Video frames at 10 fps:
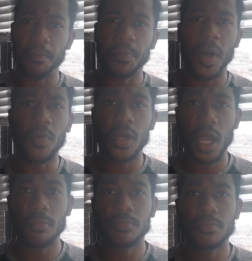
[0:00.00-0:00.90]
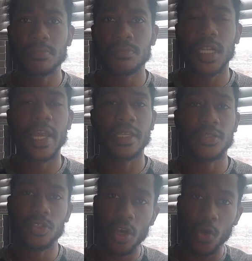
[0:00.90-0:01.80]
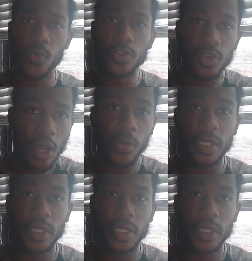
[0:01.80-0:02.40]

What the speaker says: bubble gum. Like, you know, when you go